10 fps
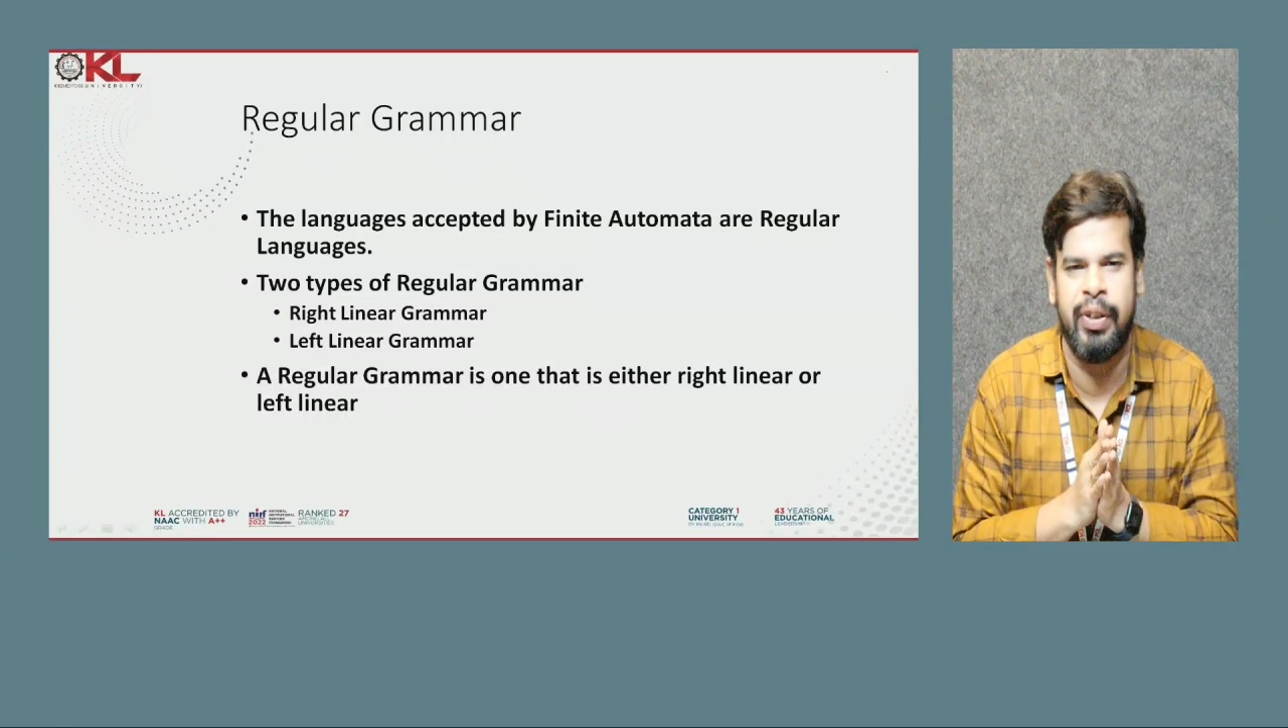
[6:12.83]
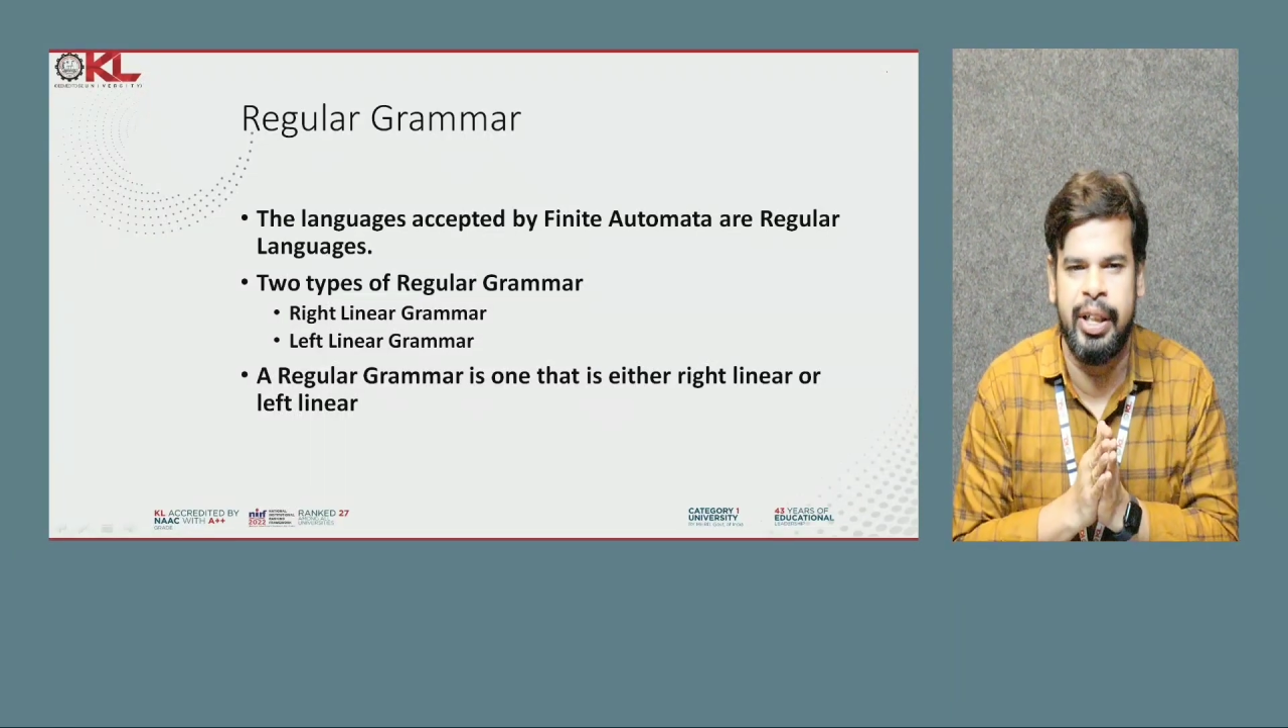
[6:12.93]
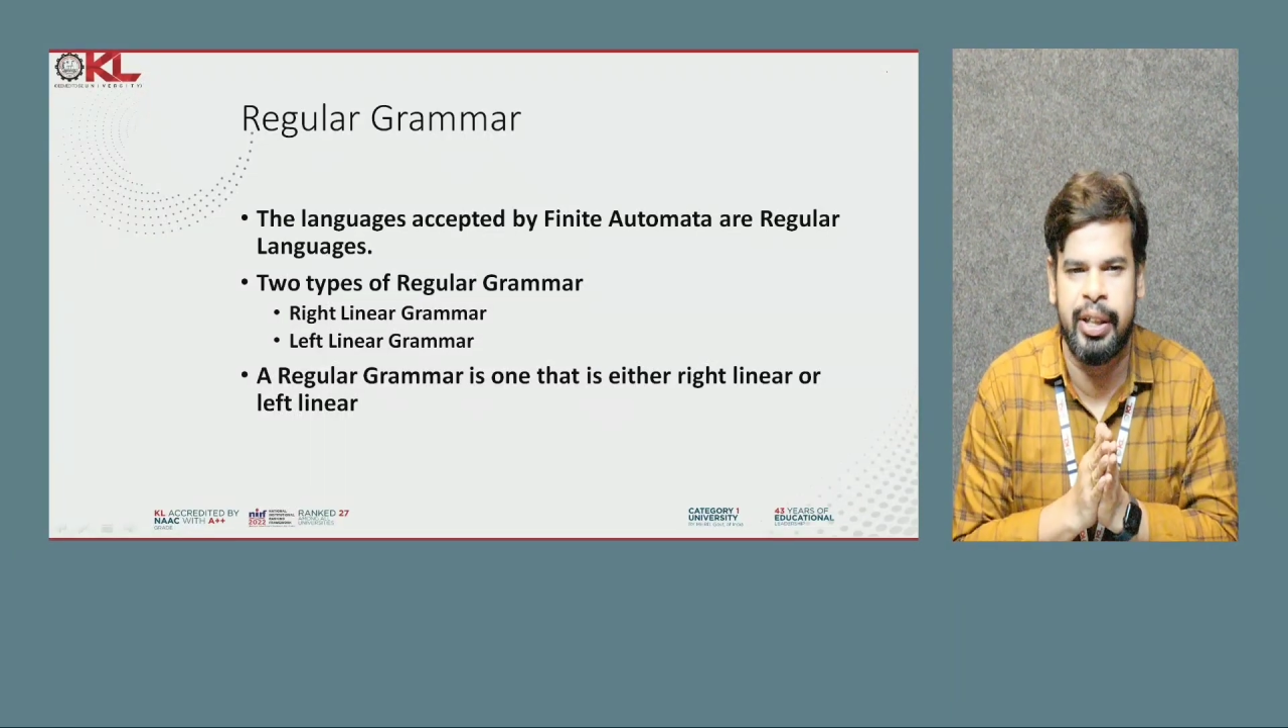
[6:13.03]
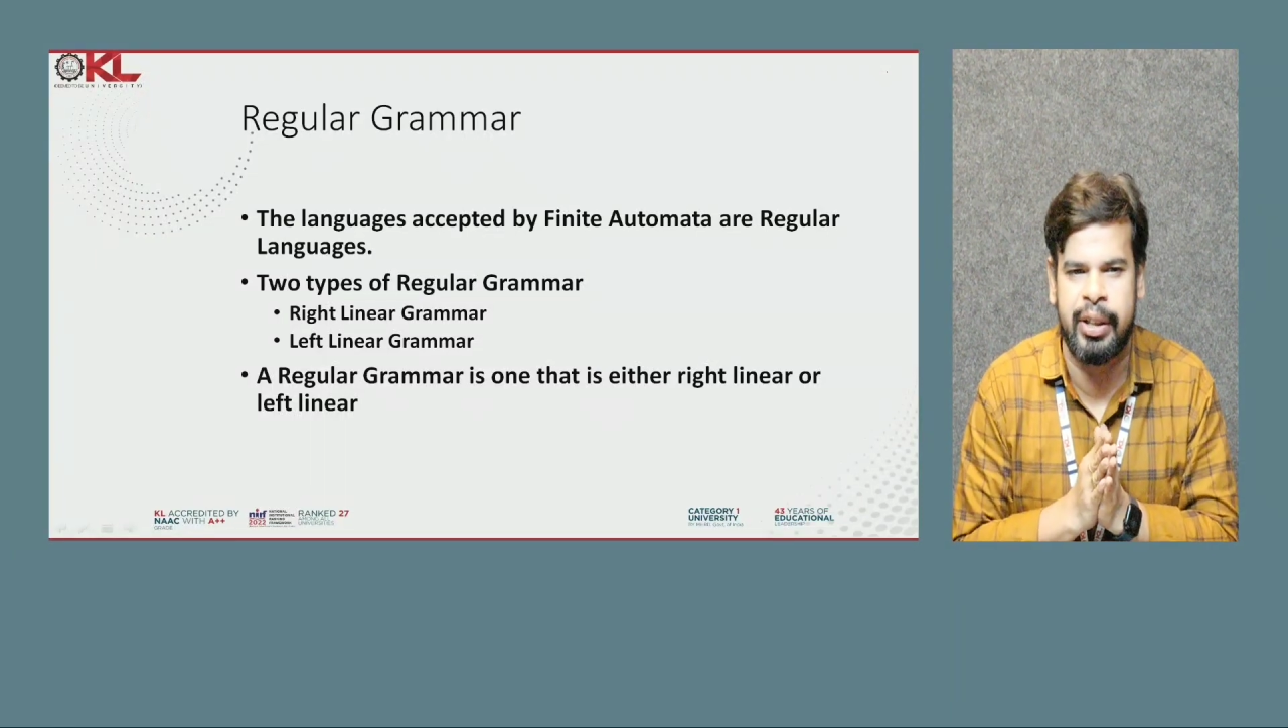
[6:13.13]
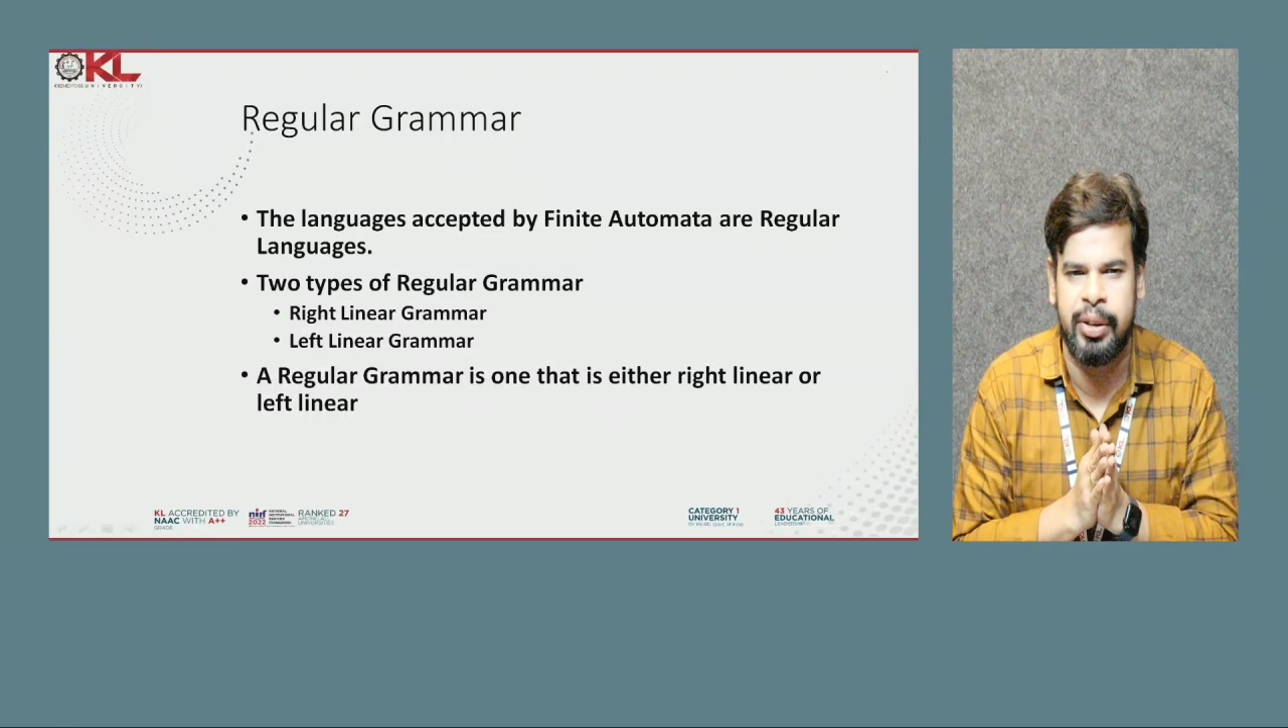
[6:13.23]

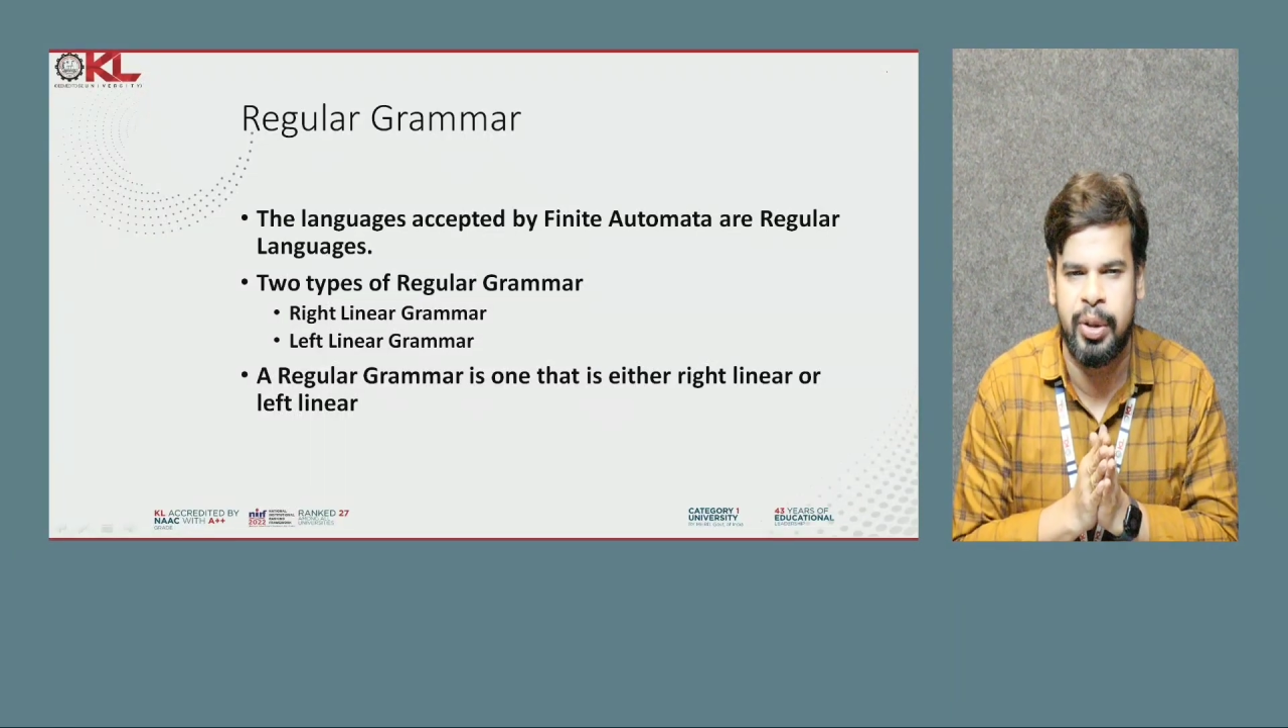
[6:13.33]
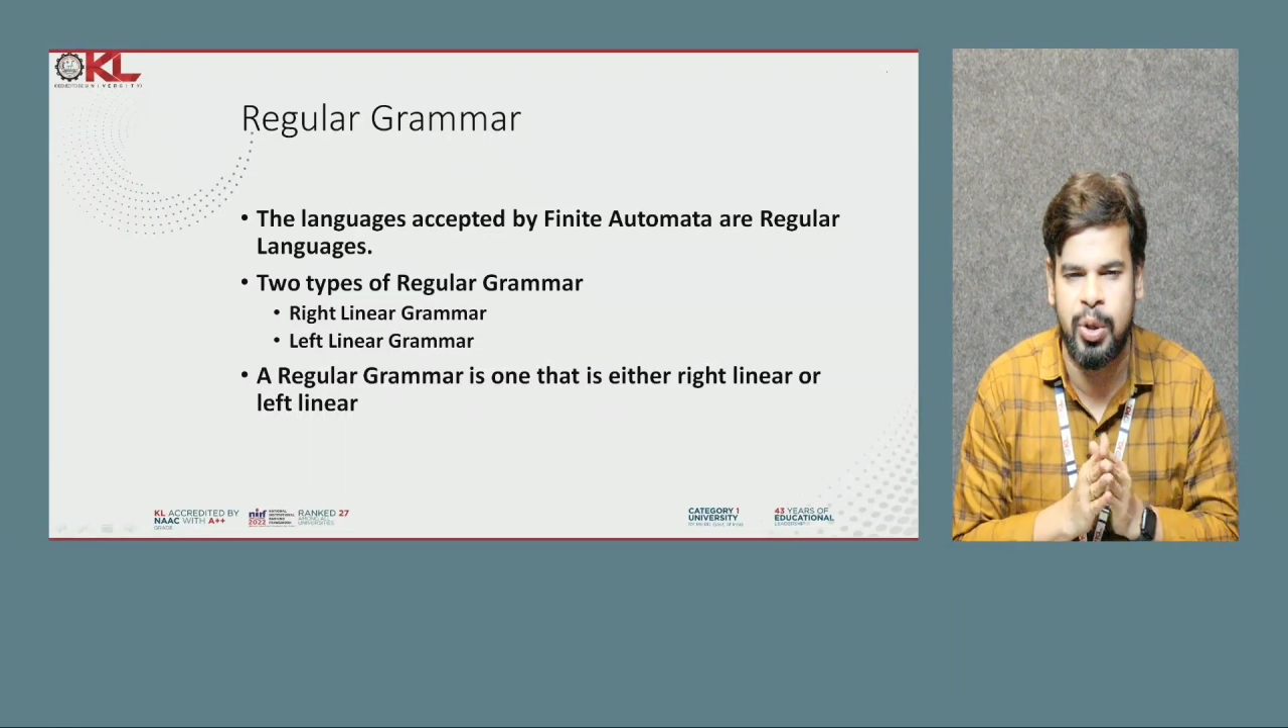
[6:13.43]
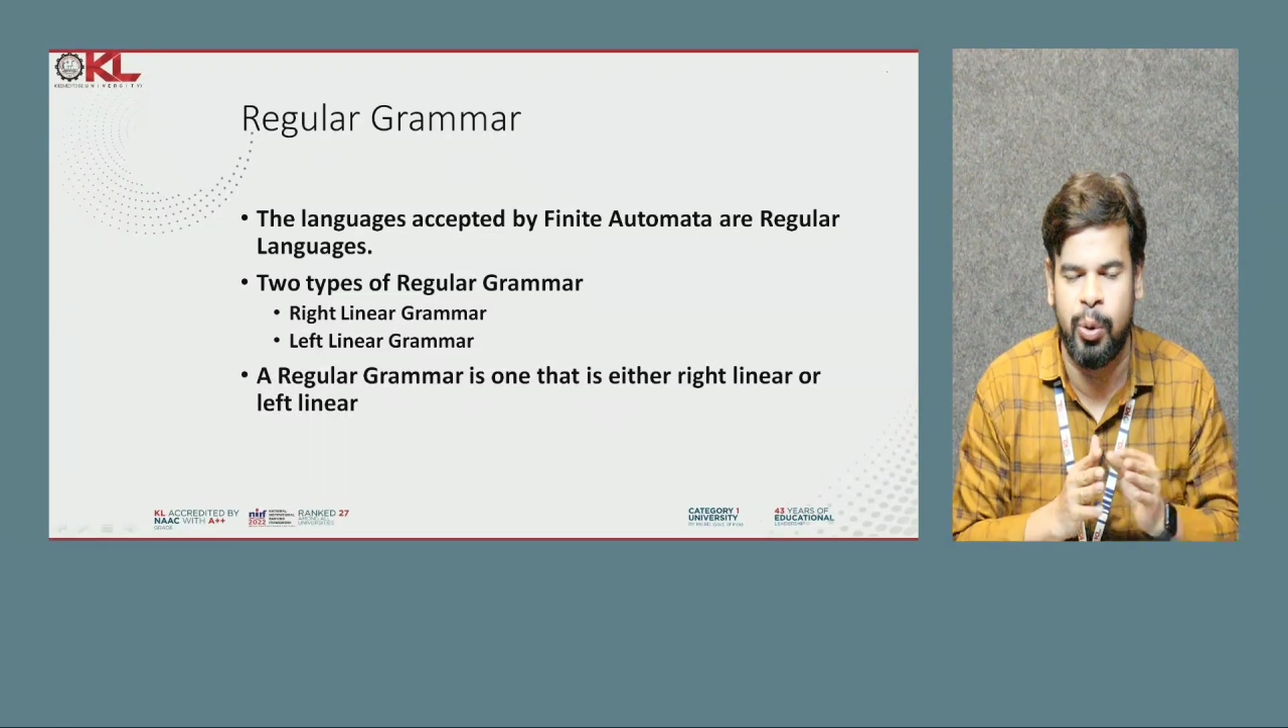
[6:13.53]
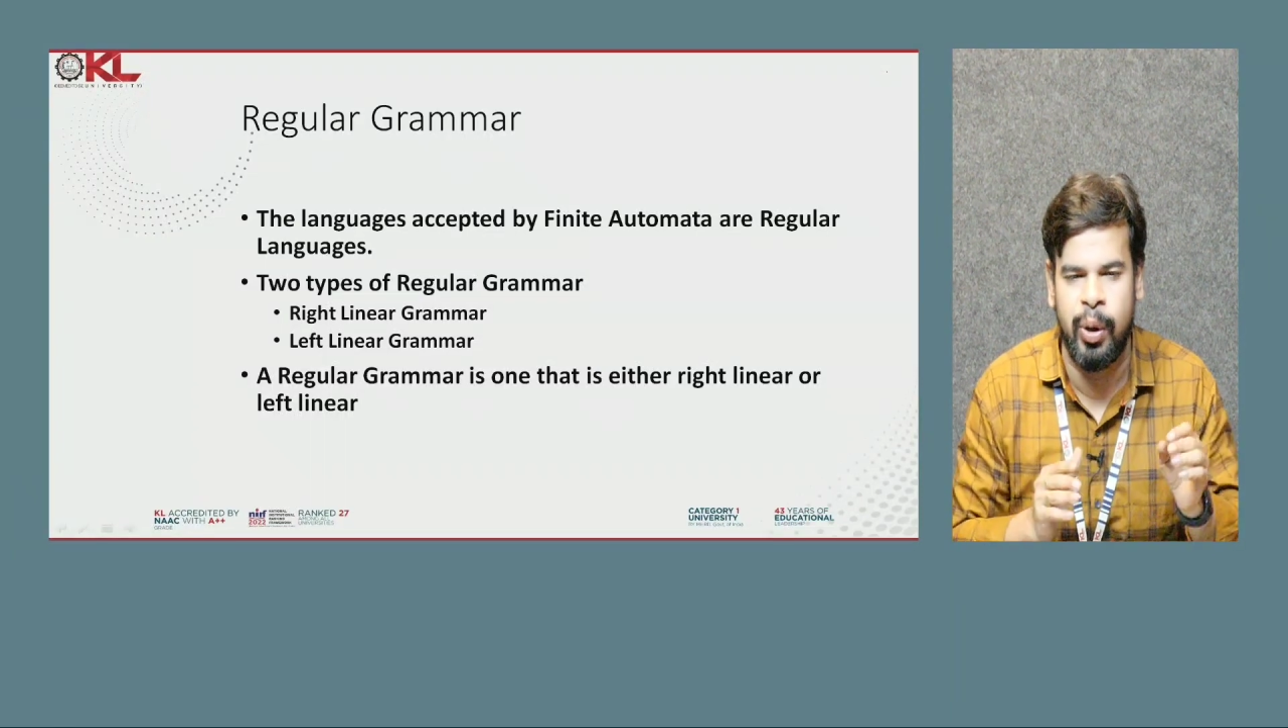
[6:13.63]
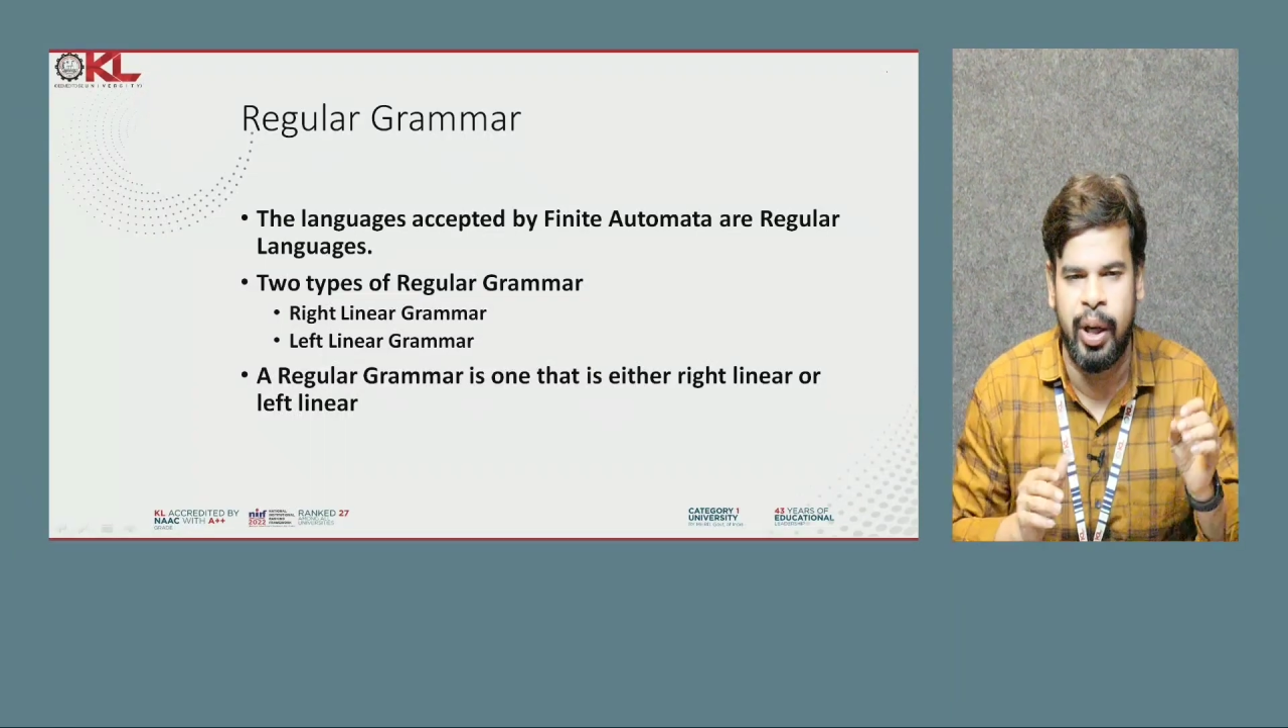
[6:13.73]
linear.
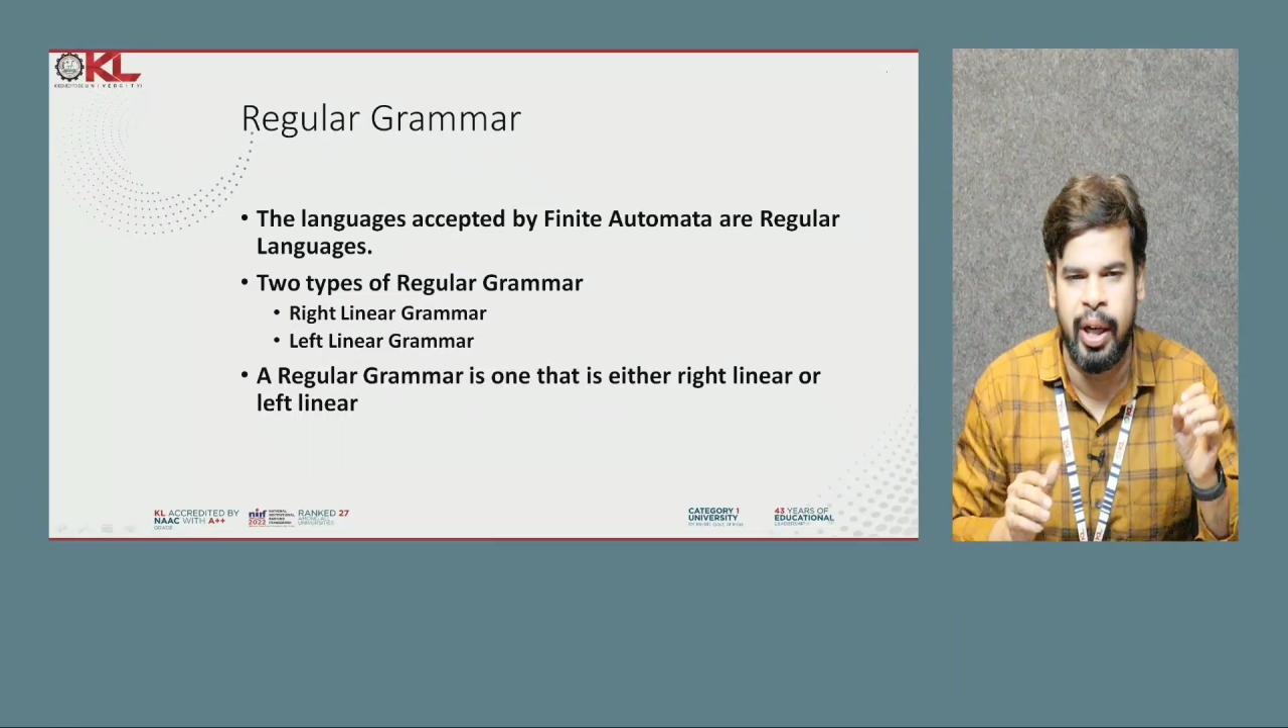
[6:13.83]
So